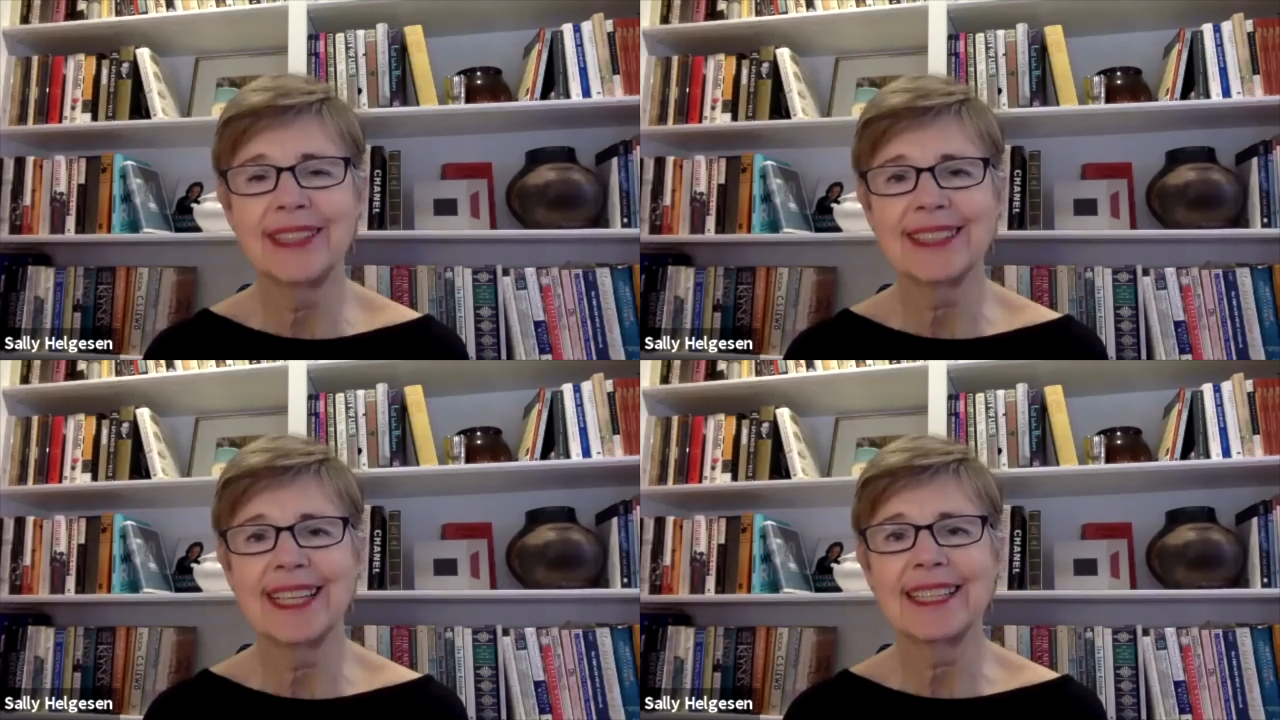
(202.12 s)

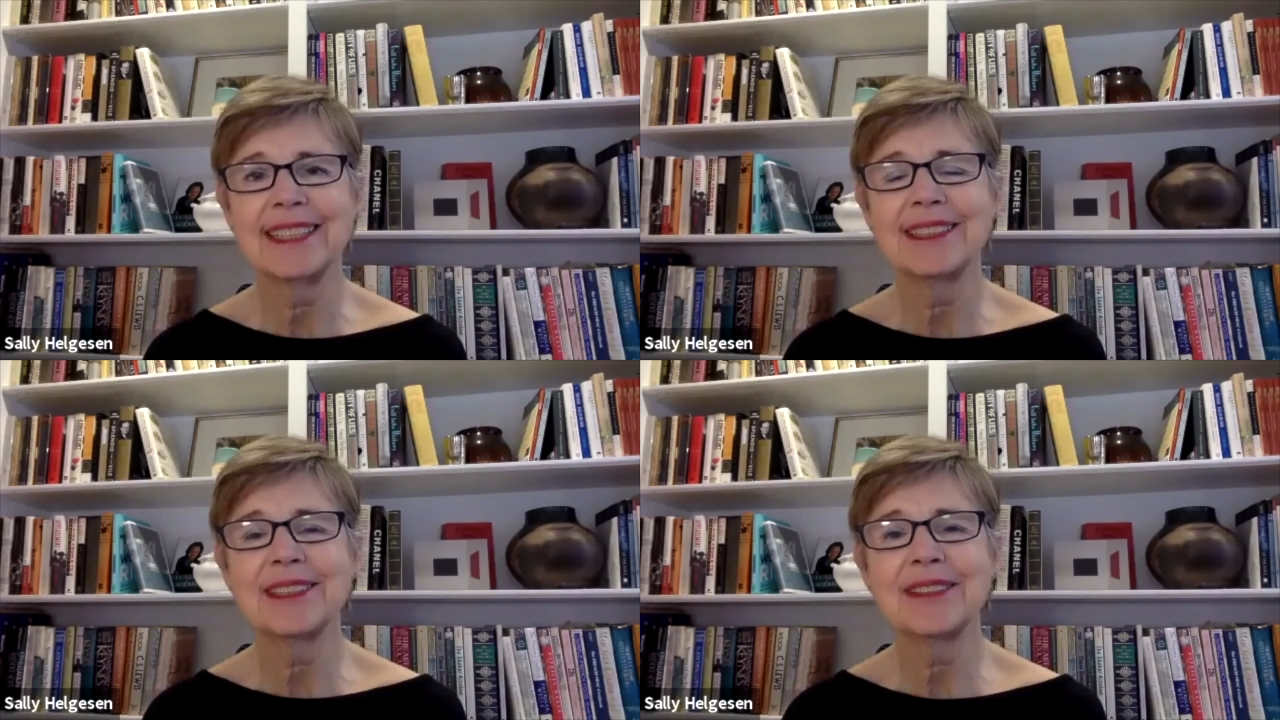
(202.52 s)
I can
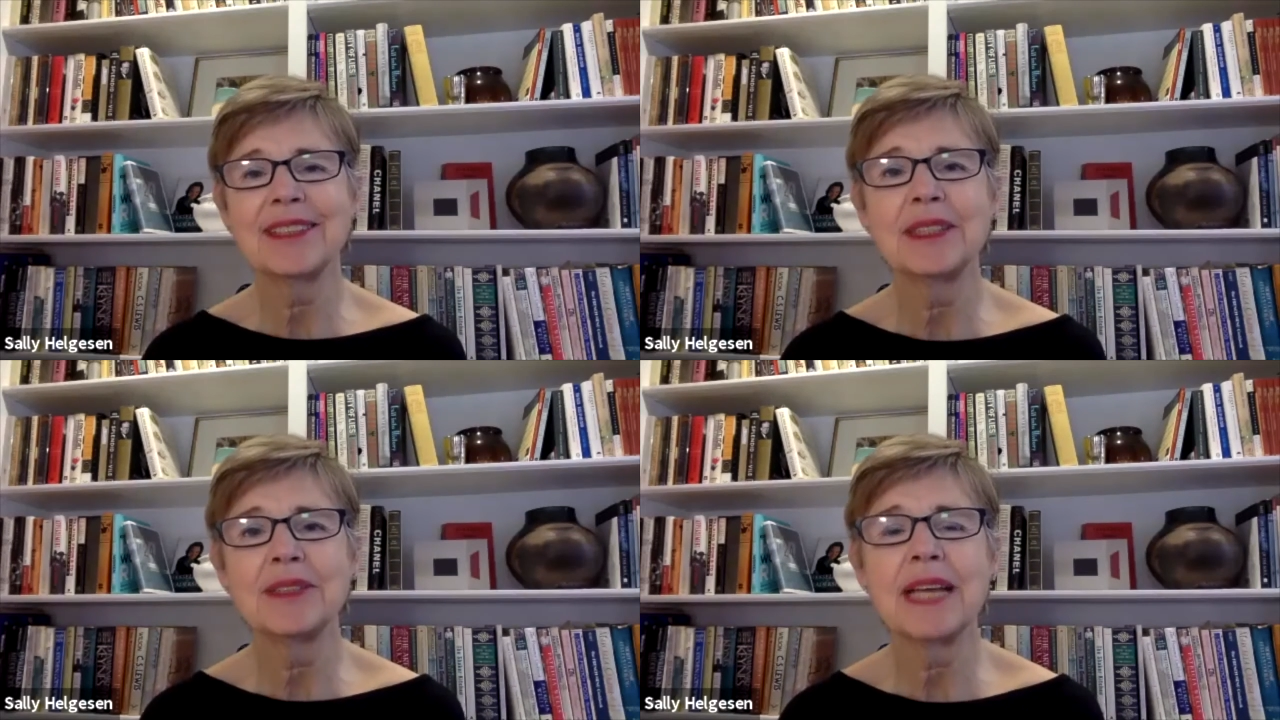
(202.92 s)
certainly
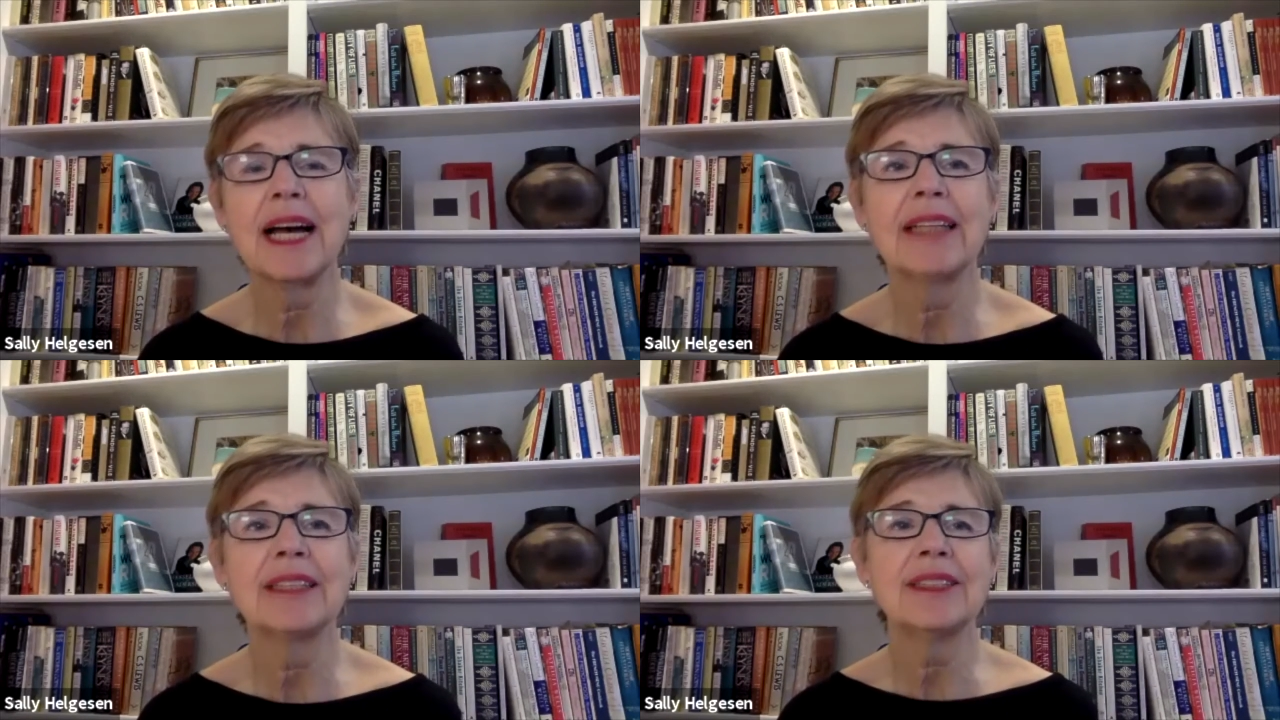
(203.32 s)
do
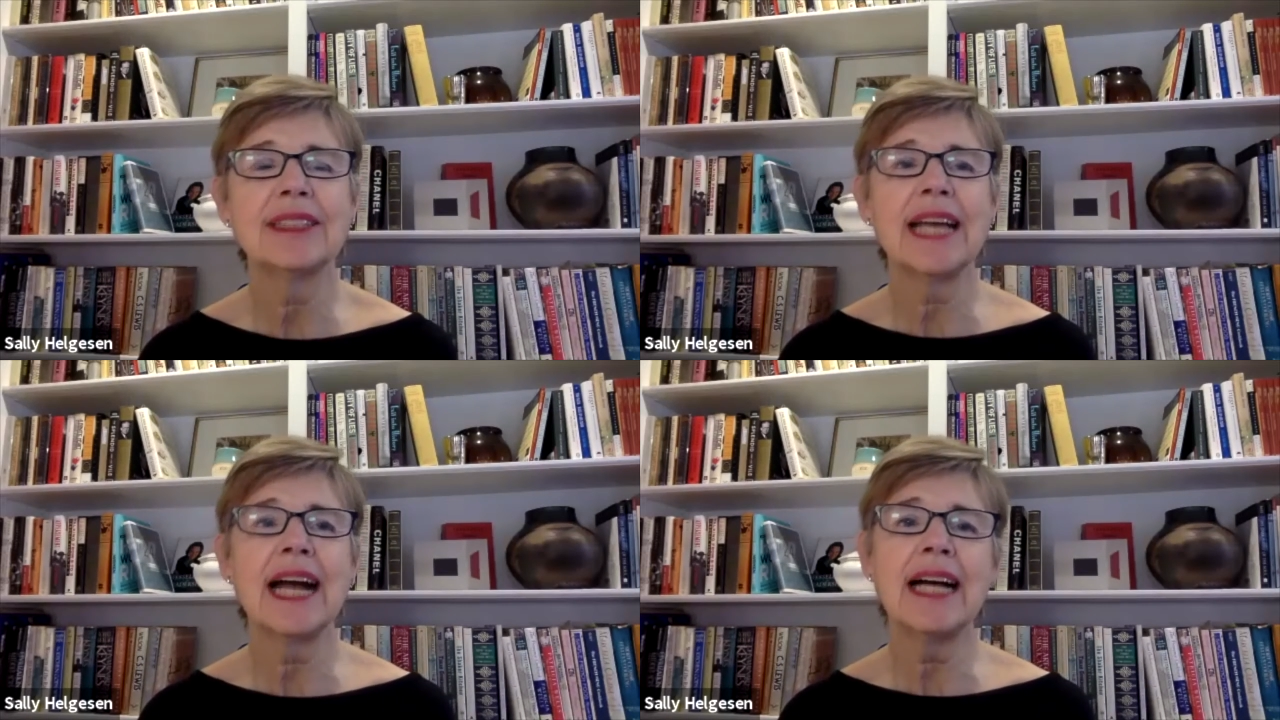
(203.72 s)
that. You
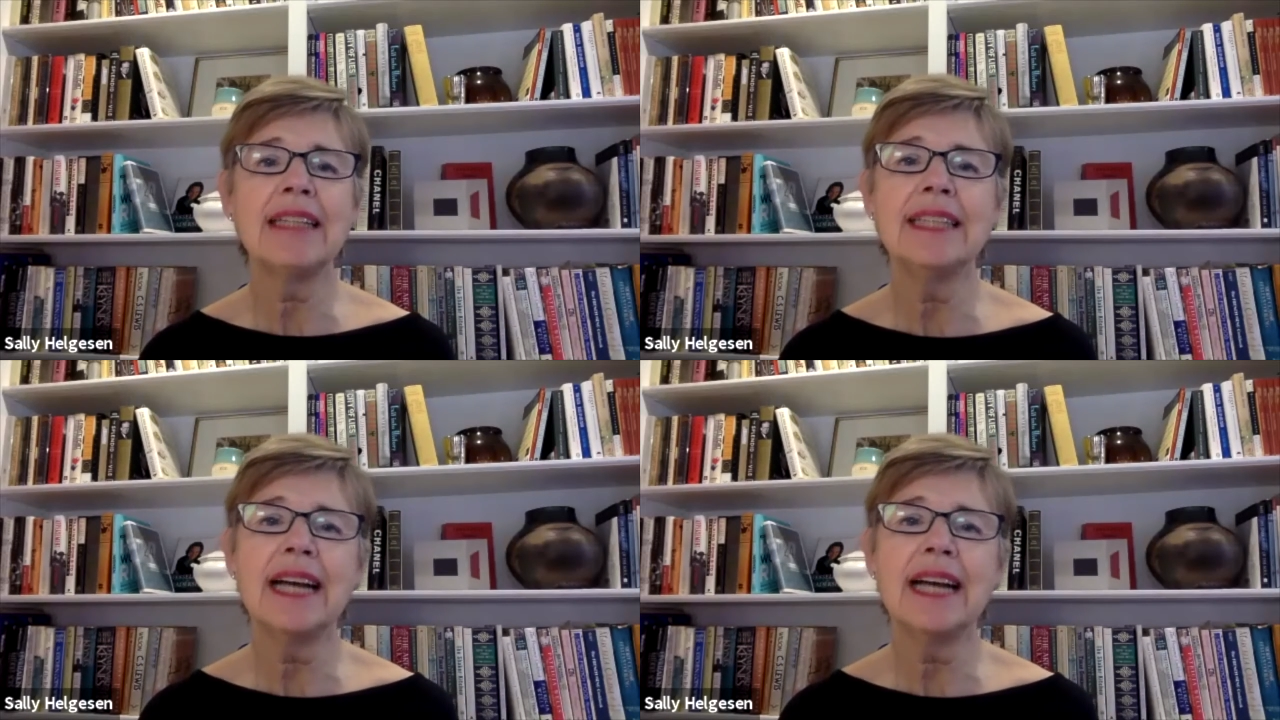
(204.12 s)
see, I,